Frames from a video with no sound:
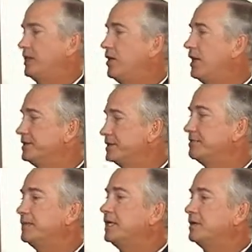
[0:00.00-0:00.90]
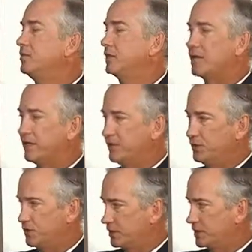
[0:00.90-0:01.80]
And I'll ask them, what kind of insurance